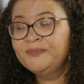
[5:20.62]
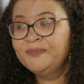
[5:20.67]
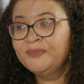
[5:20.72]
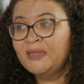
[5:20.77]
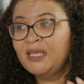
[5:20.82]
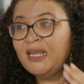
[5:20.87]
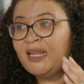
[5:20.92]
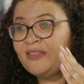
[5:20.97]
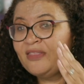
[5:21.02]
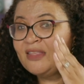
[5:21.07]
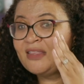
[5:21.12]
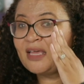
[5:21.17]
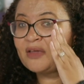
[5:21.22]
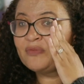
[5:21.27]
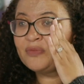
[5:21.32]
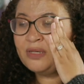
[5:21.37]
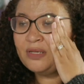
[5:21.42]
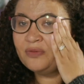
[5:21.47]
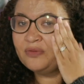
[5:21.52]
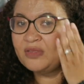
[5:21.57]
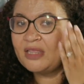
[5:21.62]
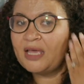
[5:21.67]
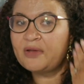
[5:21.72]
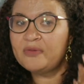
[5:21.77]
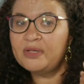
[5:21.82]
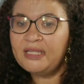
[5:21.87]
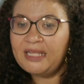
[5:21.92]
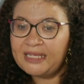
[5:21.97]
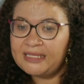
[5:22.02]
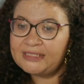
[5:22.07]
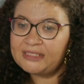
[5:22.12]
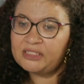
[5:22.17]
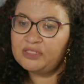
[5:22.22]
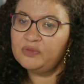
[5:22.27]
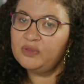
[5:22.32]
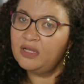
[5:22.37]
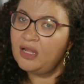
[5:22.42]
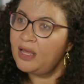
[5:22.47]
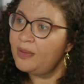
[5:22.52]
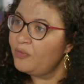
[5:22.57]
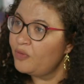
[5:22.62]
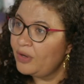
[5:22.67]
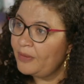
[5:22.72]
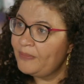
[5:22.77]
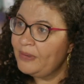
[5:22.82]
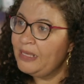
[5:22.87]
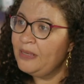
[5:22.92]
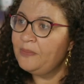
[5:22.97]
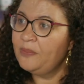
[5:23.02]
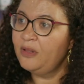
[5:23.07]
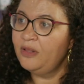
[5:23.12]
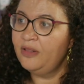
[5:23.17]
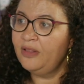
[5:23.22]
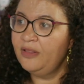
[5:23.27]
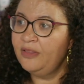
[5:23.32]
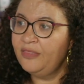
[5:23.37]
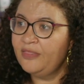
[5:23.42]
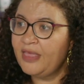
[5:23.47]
And I think that that relates to a lot more people